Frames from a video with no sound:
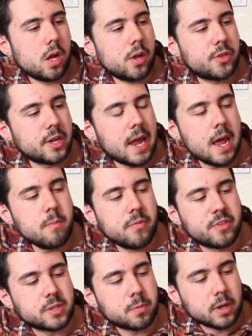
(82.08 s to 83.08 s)
the name of
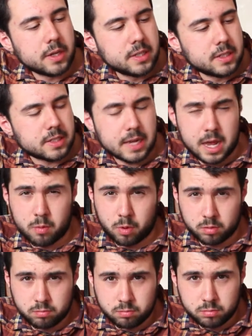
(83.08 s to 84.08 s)
this blog is Day
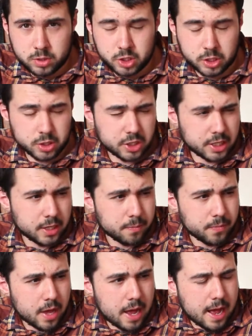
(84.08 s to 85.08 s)
One, as you can see,
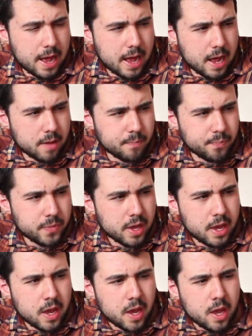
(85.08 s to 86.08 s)

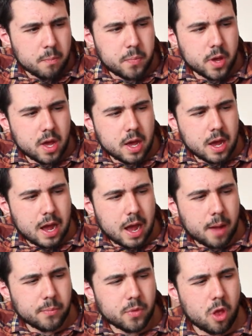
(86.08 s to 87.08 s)
but
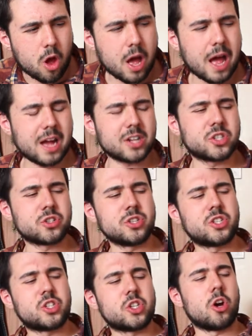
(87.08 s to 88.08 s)
I'm not actually
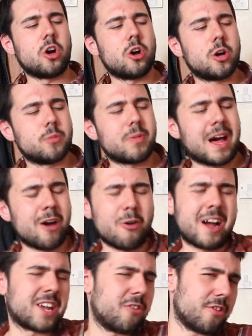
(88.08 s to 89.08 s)
sure how
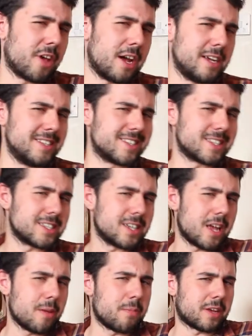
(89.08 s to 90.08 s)
accurate that is
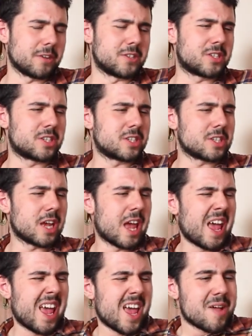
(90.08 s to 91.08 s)
because
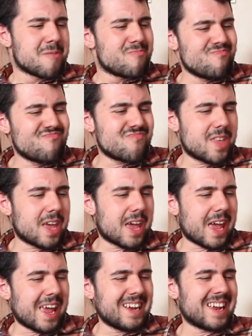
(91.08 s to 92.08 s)

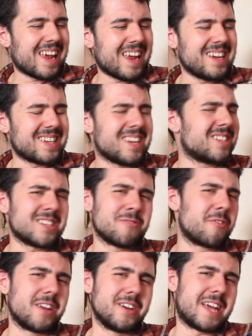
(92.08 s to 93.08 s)
it isn't
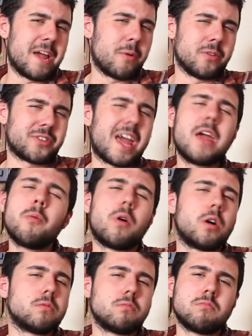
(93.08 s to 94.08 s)
really day one. Day
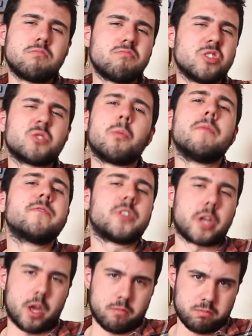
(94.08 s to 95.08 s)
one was months ago,